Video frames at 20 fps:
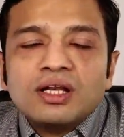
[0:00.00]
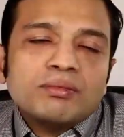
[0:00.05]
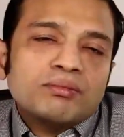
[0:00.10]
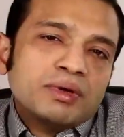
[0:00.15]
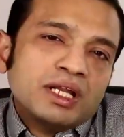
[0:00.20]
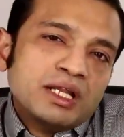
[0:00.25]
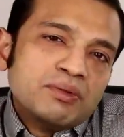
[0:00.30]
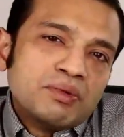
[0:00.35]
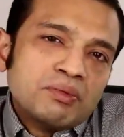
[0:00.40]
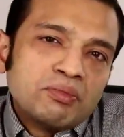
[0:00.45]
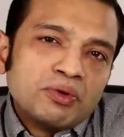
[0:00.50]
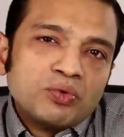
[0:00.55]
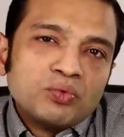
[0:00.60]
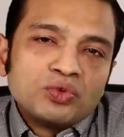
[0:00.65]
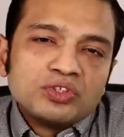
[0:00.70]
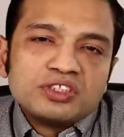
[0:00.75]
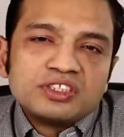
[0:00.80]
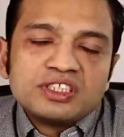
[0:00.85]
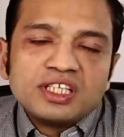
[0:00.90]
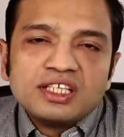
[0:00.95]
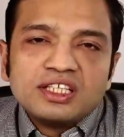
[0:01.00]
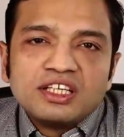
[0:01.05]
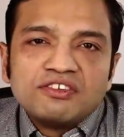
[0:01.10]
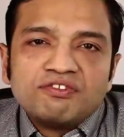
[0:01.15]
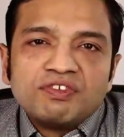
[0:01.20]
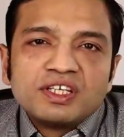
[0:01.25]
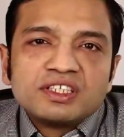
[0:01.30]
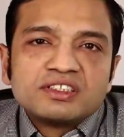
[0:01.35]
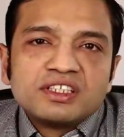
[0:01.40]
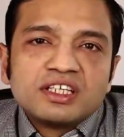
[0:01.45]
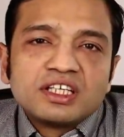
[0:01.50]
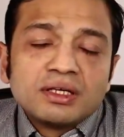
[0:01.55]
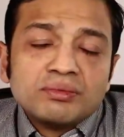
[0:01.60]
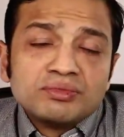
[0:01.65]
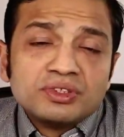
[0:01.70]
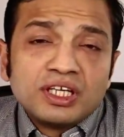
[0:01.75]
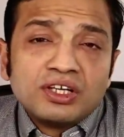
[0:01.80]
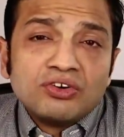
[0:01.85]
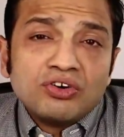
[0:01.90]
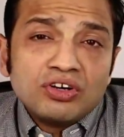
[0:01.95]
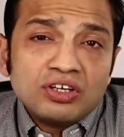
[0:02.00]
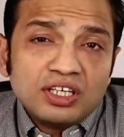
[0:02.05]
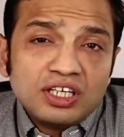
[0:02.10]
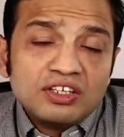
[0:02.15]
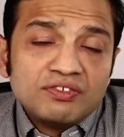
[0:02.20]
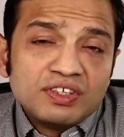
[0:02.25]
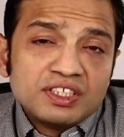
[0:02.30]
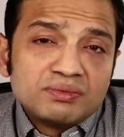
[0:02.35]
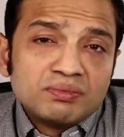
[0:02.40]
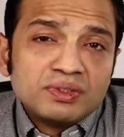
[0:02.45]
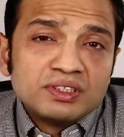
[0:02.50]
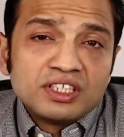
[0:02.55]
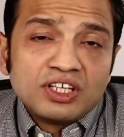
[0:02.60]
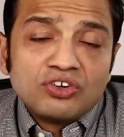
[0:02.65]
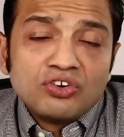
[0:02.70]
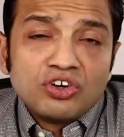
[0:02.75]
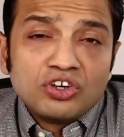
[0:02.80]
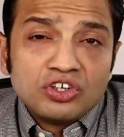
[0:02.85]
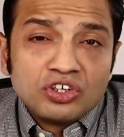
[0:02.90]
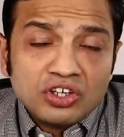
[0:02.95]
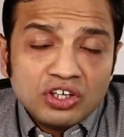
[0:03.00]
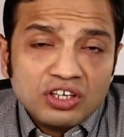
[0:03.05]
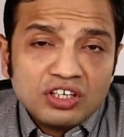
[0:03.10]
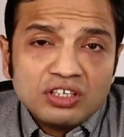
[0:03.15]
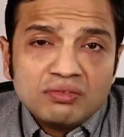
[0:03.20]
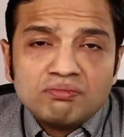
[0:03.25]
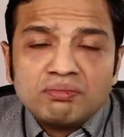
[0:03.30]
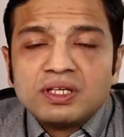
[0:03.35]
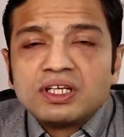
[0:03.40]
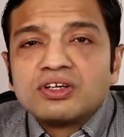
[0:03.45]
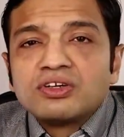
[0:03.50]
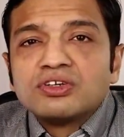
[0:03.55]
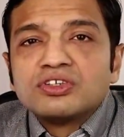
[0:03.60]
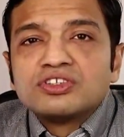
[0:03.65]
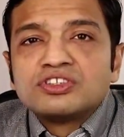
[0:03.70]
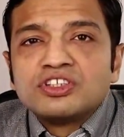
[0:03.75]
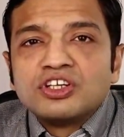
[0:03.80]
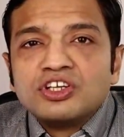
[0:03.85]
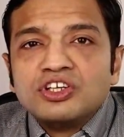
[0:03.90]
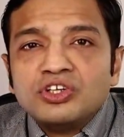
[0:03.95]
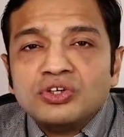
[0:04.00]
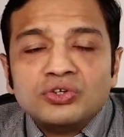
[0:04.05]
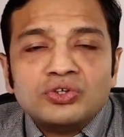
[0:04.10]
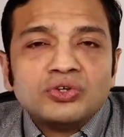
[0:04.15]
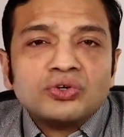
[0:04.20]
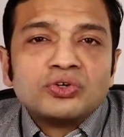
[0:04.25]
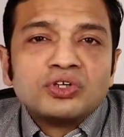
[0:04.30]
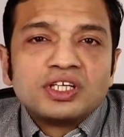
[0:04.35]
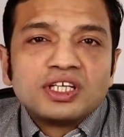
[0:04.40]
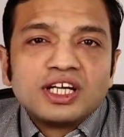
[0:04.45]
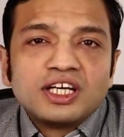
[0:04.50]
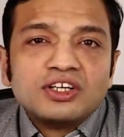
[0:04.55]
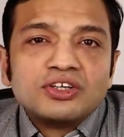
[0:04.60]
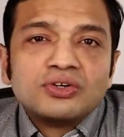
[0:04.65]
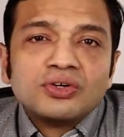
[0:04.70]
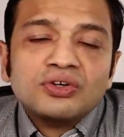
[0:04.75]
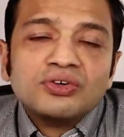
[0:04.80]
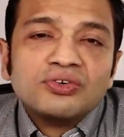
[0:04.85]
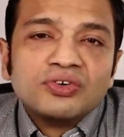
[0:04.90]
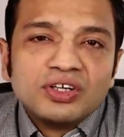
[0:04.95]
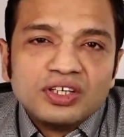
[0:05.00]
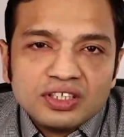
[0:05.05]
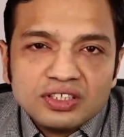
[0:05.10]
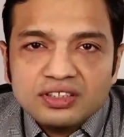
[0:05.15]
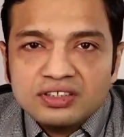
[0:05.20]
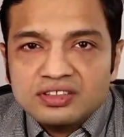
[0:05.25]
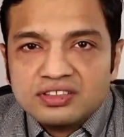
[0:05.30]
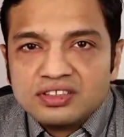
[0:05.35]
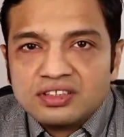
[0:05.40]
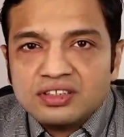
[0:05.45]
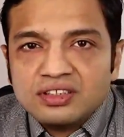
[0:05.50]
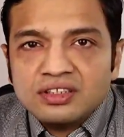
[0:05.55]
many people would say that fixed incomes are not, investments are not good because you don't get good returns.